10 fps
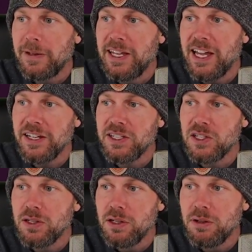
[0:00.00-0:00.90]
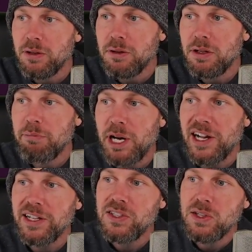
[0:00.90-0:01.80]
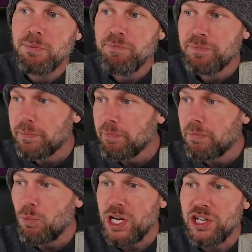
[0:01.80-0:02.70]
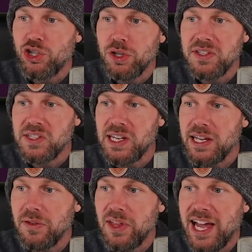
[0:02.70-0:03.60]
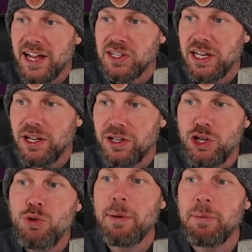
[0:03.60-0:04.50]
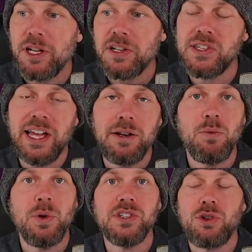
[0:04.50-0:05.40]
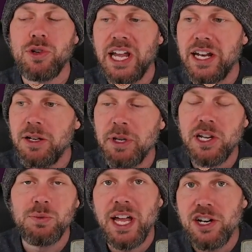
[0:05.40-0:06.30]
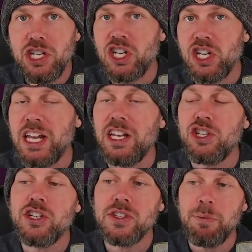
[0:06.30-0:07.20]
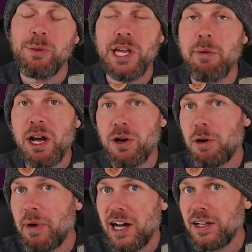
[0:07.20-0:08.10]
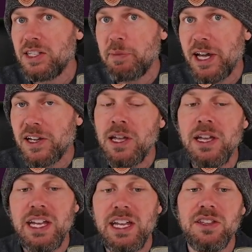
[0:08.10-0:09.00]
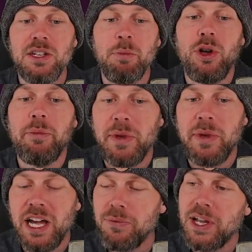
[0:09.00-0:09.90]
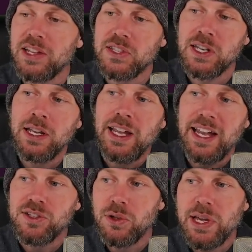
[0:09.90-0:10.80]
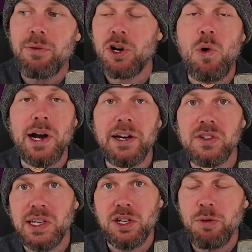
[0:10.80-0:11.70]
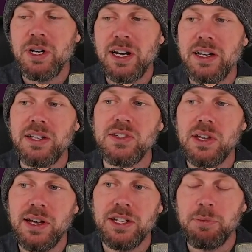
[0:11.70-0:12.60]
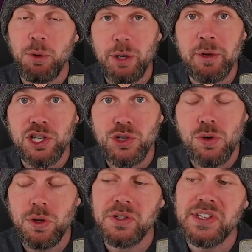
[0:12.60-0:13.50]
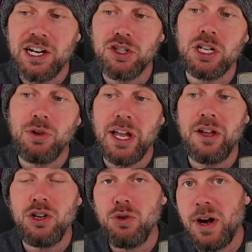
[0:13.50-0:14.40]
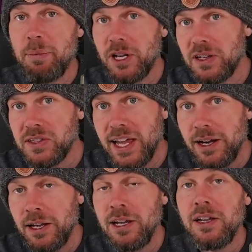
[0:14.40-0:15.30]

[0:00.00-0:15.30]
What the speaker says: get pods, we should see that a new replica set was created because we actually changed something about our pod spec in the deployment manifest. And so that requires that Kubernetes deployment controllers actually create a new replica set